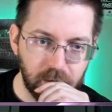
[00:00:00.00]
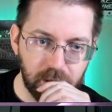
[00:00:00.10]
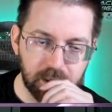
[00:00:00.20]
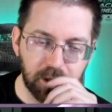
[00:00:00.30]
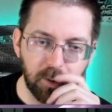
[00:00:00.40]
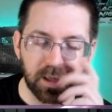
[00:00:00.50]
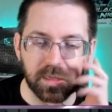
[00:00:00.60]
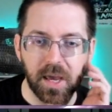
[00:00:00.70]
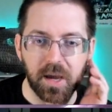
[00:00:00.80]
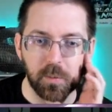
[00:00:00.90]
I think you get
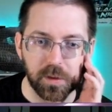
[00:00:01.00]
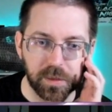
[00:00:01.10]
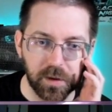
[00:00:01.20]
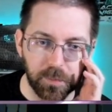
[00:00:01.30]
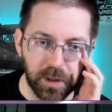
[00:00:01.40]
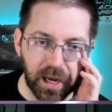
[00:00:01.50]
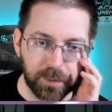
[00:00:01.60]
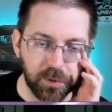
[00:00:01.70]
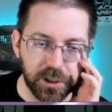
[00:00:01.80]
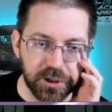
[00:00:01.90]
that with
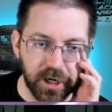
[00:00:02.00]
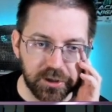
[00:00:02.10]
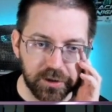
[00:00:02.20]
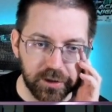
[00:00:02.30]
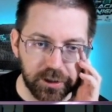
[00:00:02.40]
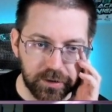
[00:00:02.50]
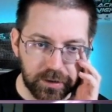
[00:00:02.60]
Blackbridge, actually.